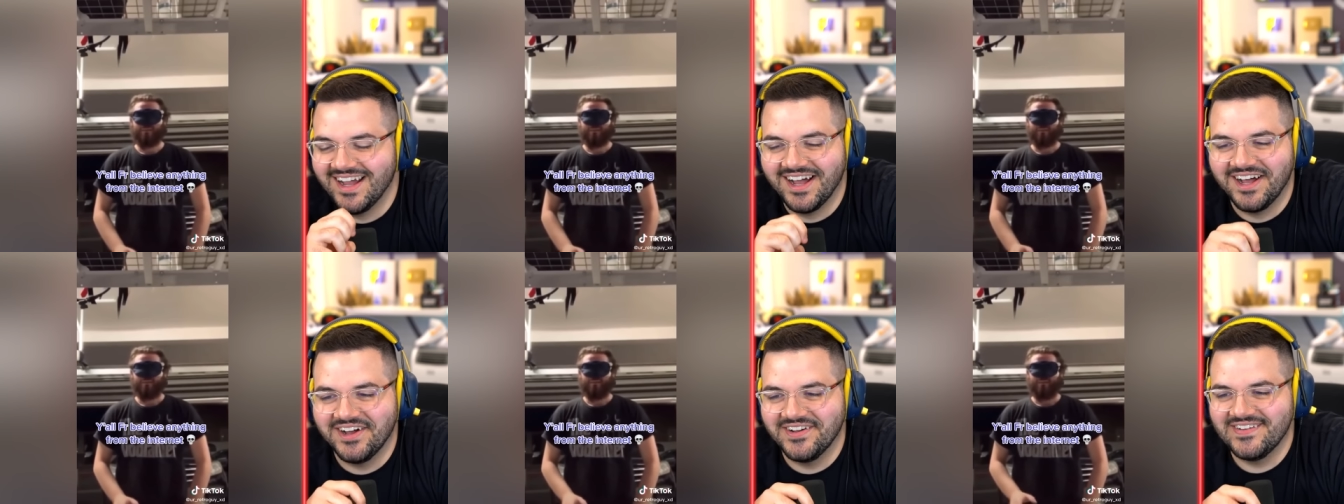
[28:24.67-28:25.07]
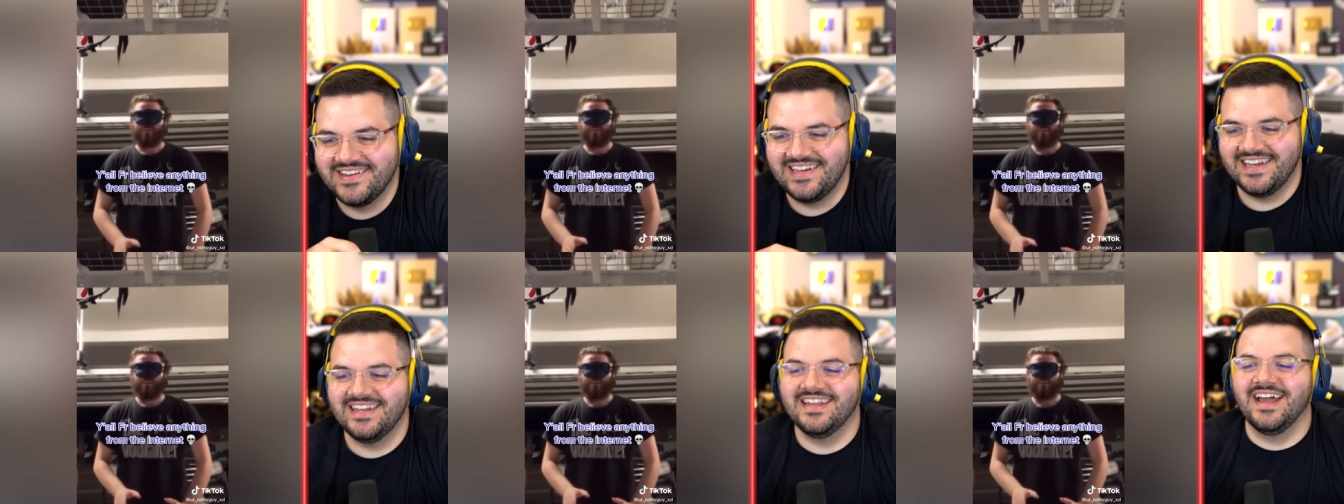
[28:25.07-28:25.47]
Oh,
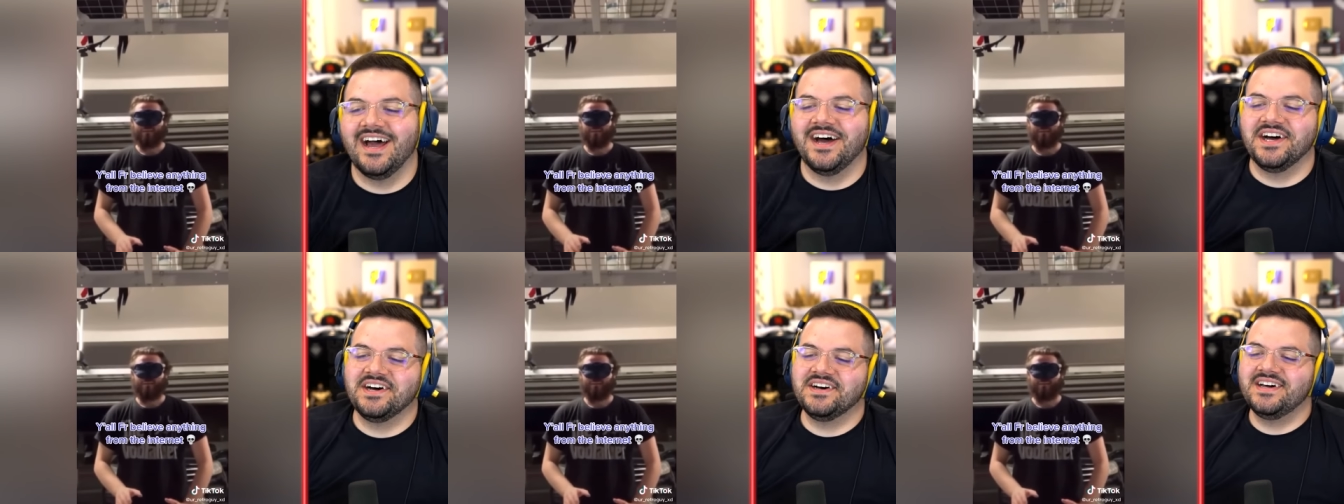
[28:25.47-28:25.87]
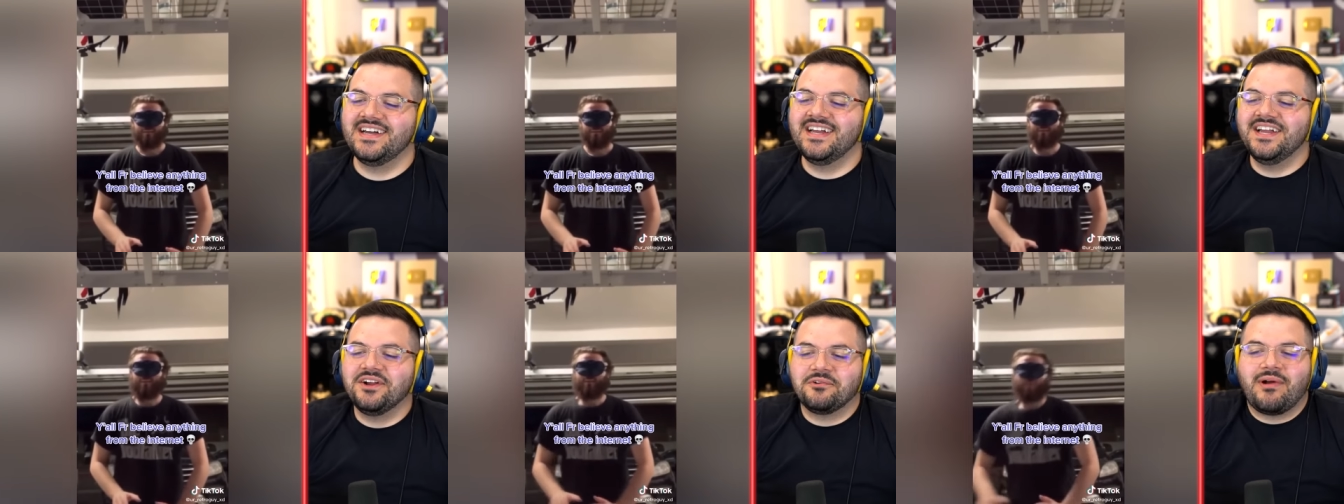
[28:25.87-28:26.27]
yeah. no. Two,
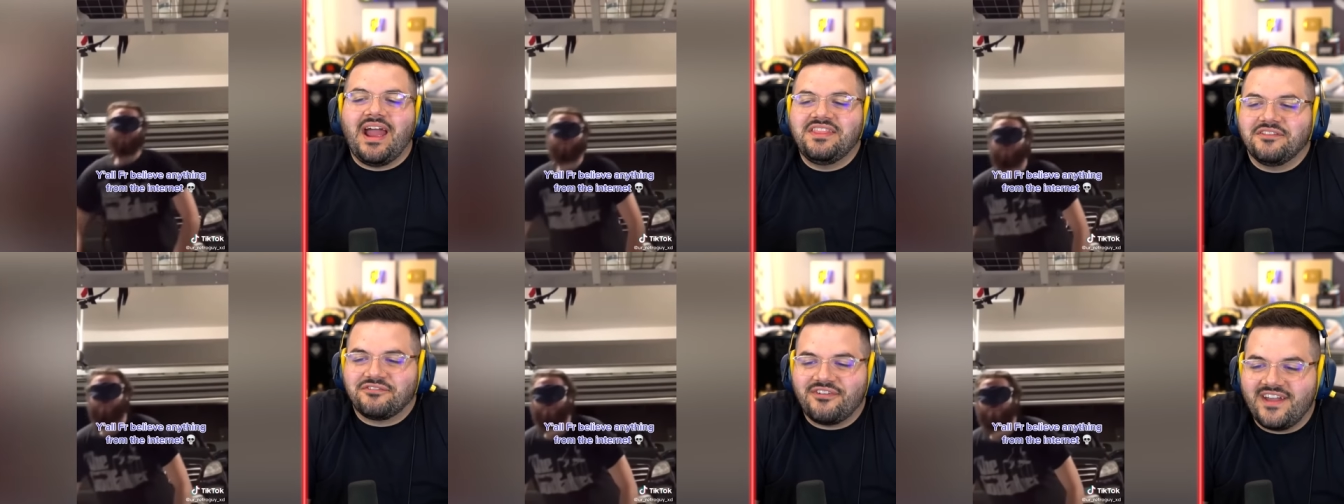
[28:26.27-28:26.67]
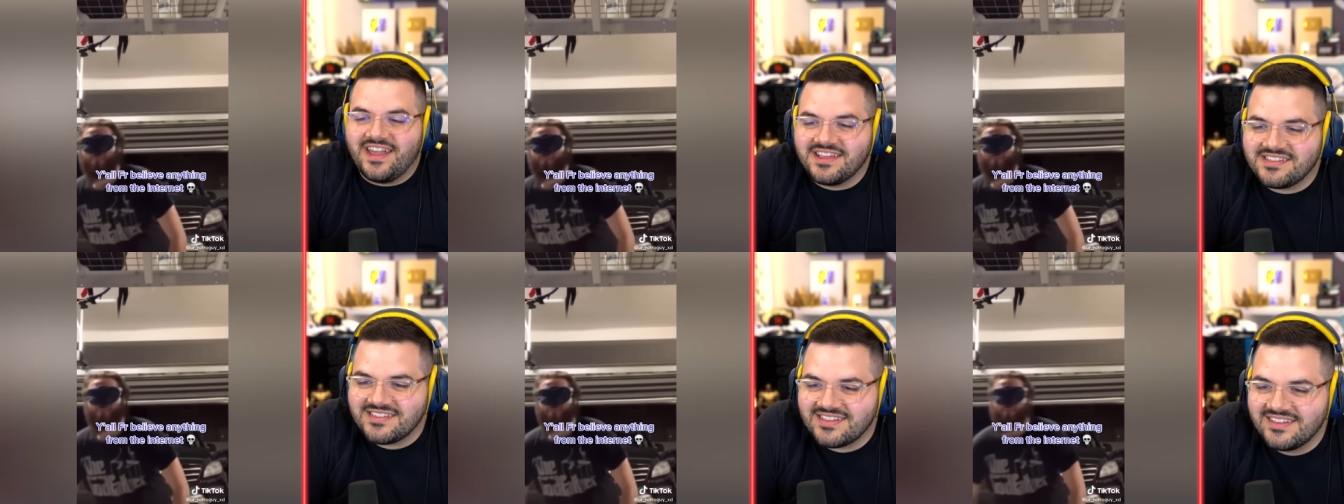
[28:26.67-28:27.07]
one, right in the
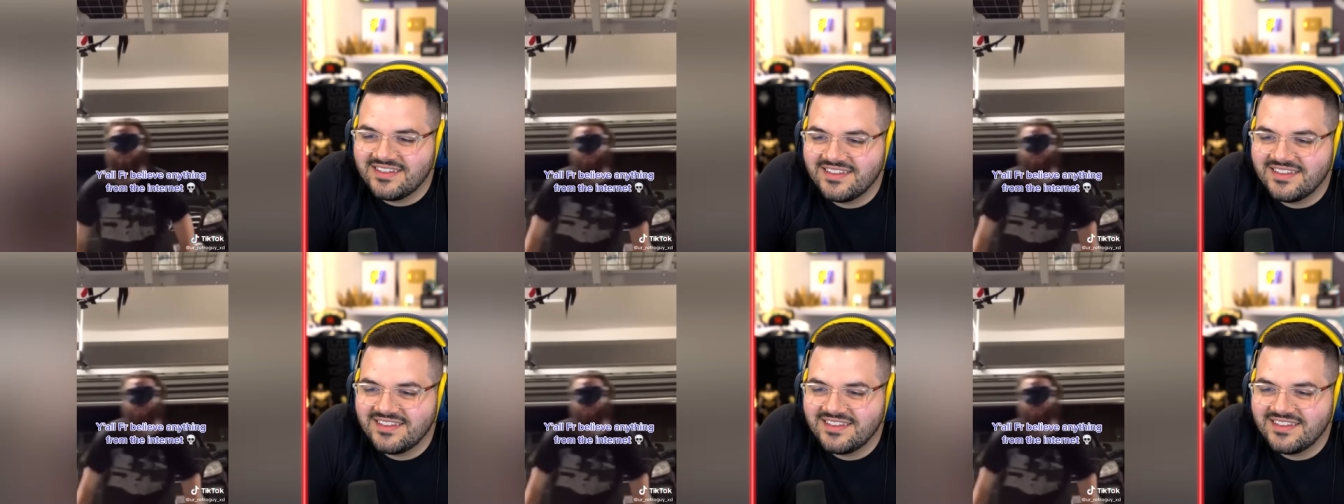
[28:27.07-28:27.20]
face.